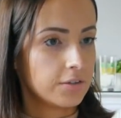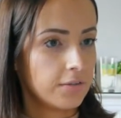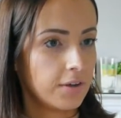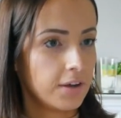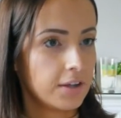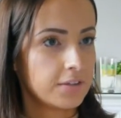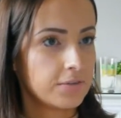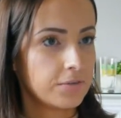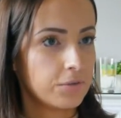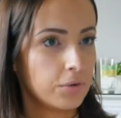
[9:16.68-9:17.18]

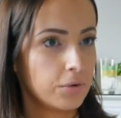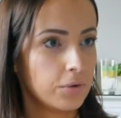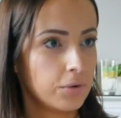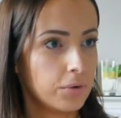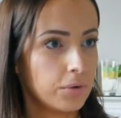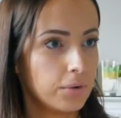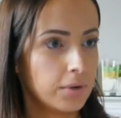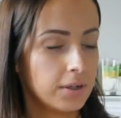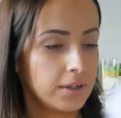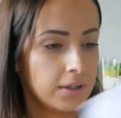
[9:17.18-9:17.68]
First of
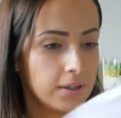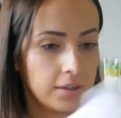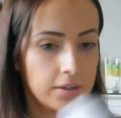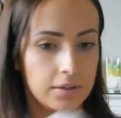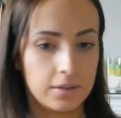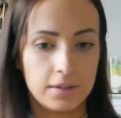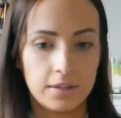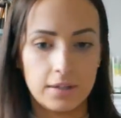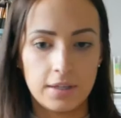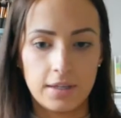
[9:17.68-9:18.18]
all
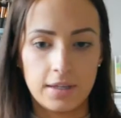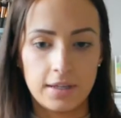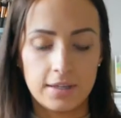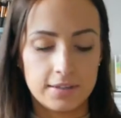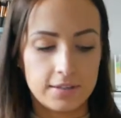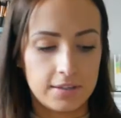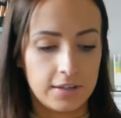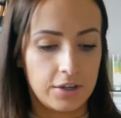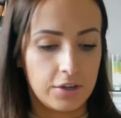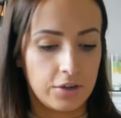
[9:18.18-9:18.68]

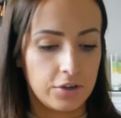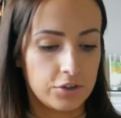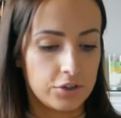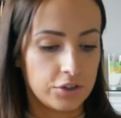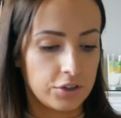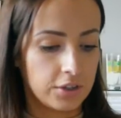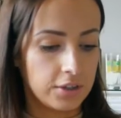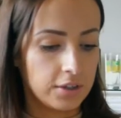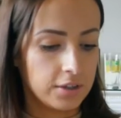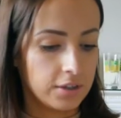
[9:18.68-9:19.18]
is the
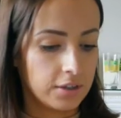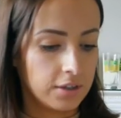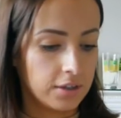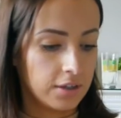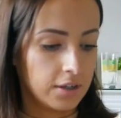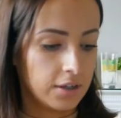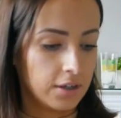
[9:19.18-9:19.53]
cushion.